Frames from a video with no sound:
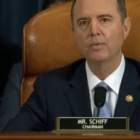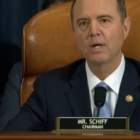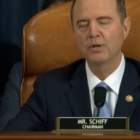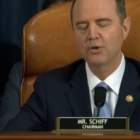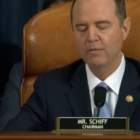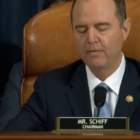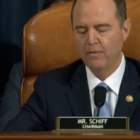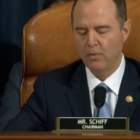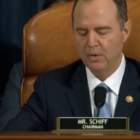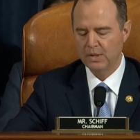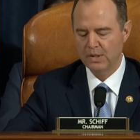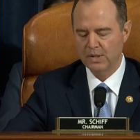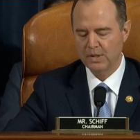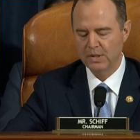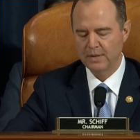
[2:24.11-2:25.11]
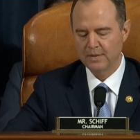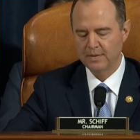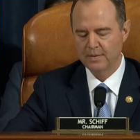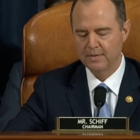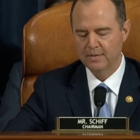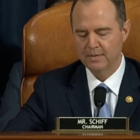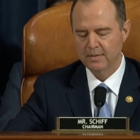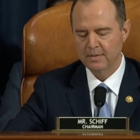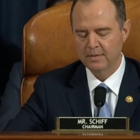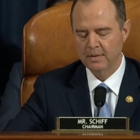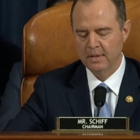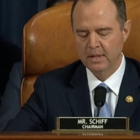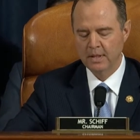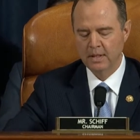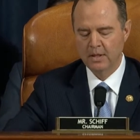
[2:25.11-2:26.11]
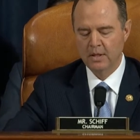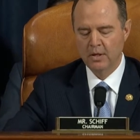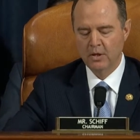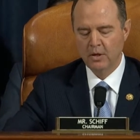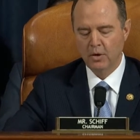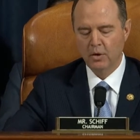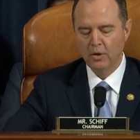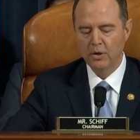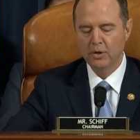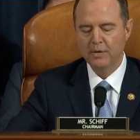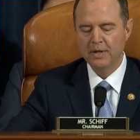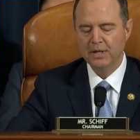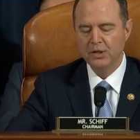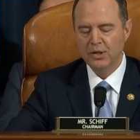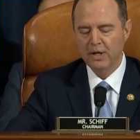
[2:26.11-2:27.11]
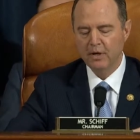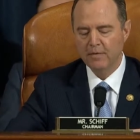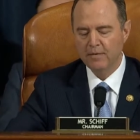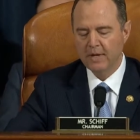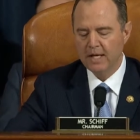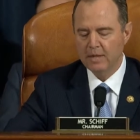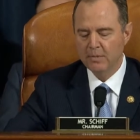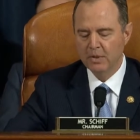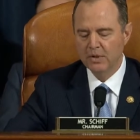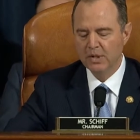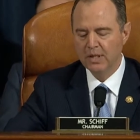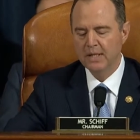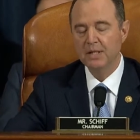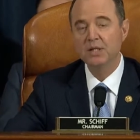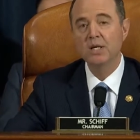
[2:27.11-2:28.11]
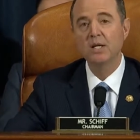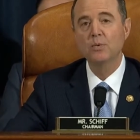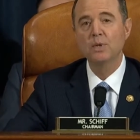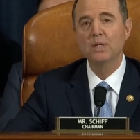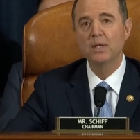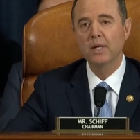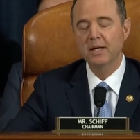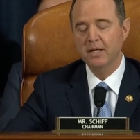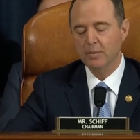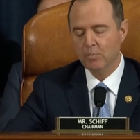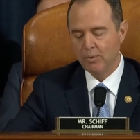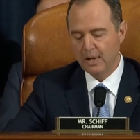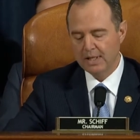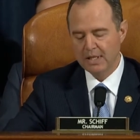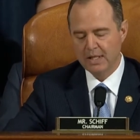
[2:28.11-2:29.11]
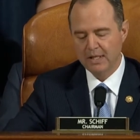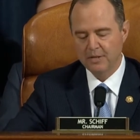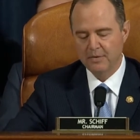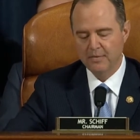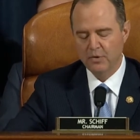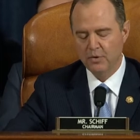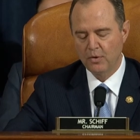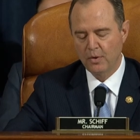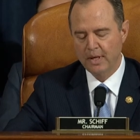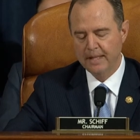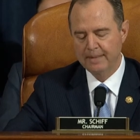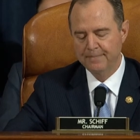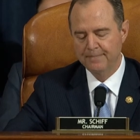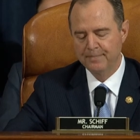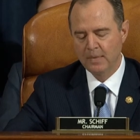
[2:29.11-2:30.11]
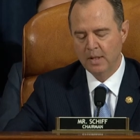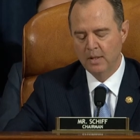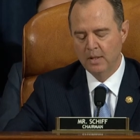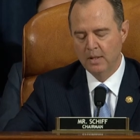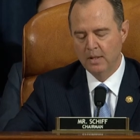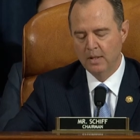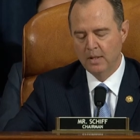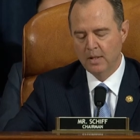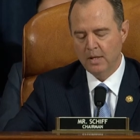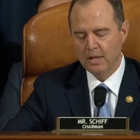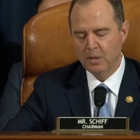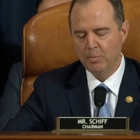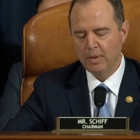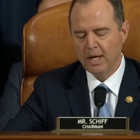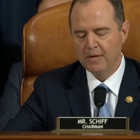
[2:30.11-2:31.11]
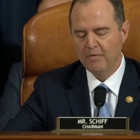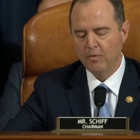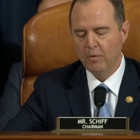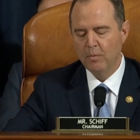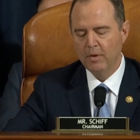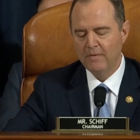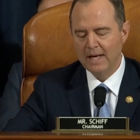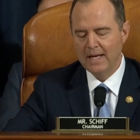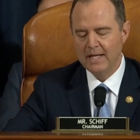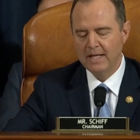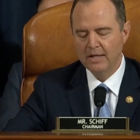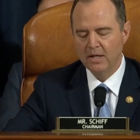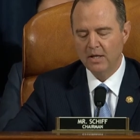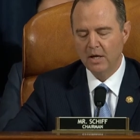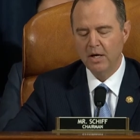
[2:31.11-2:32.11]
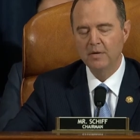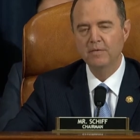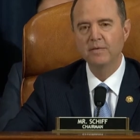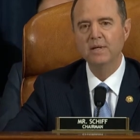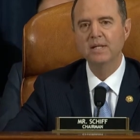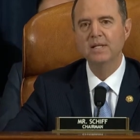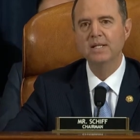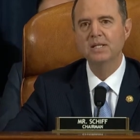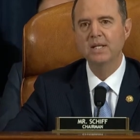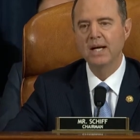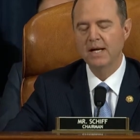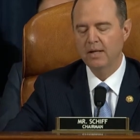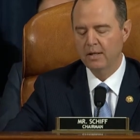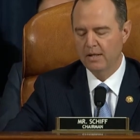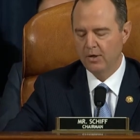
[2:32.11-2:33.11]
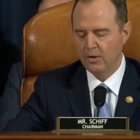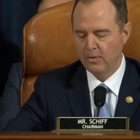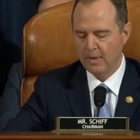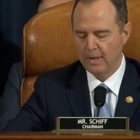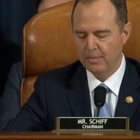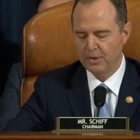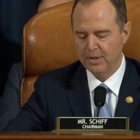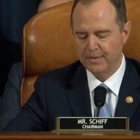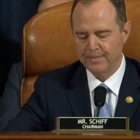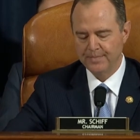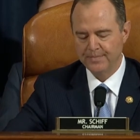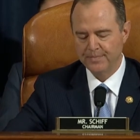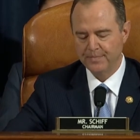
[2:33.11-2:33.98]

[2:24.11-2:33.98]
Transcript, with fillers: Russian forces. Earlier this year, Volodymyr Zelensky was elected president of Ukraine on a platform of ending the conflict and tackling corruption.